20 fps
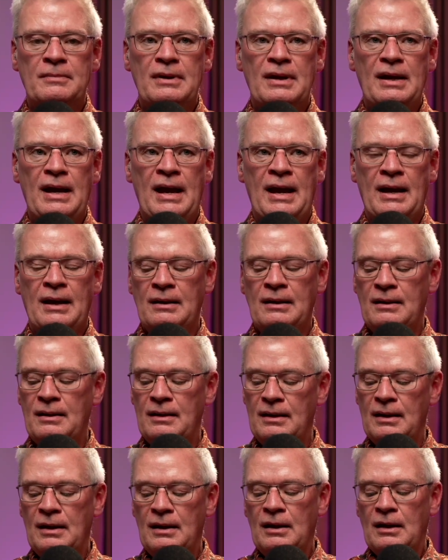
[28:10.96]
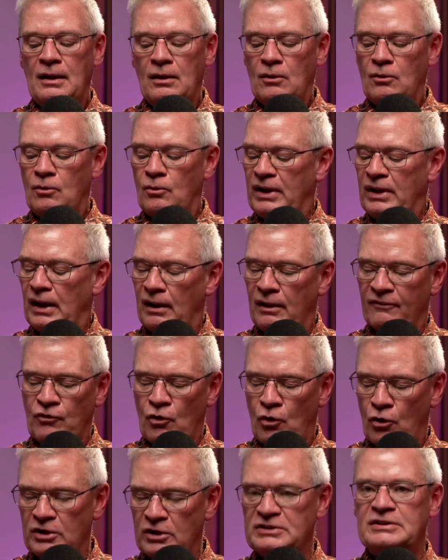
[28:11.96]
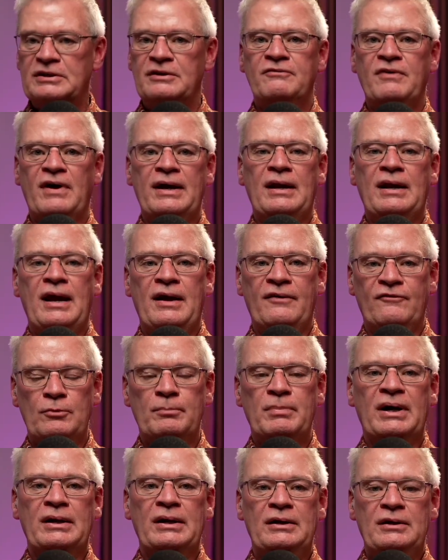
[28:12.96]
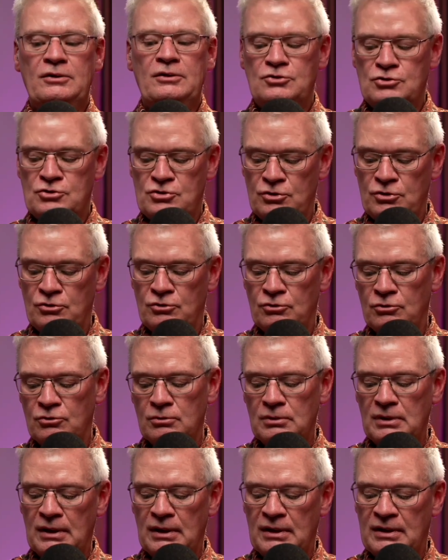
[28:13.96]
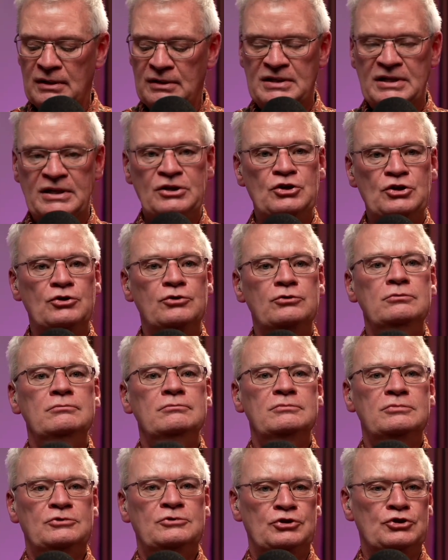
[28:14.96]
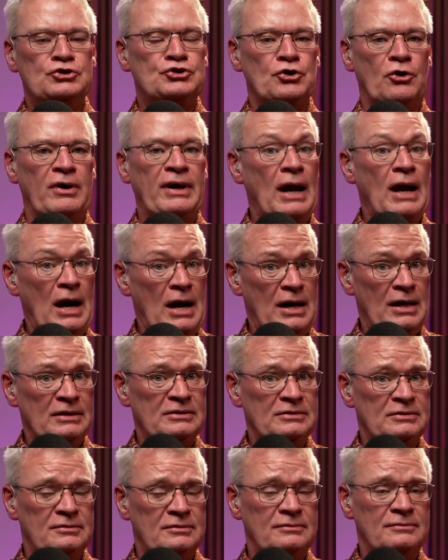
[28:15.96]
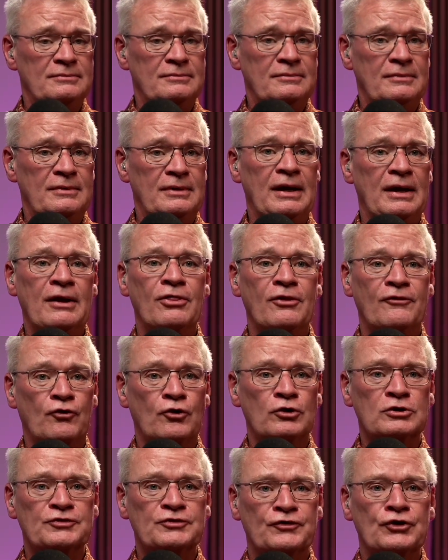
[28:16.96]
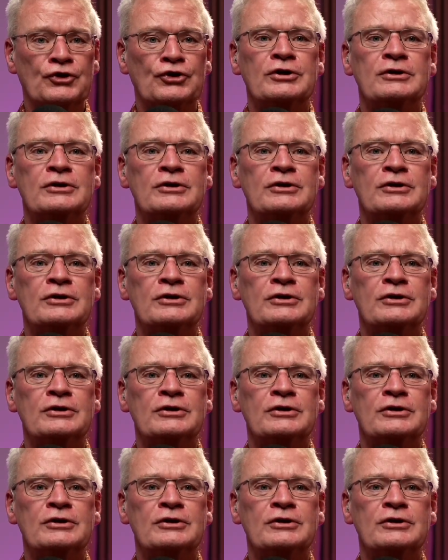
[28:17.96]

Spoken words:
And we, of course, invite everybody to continue to join us in the force for good.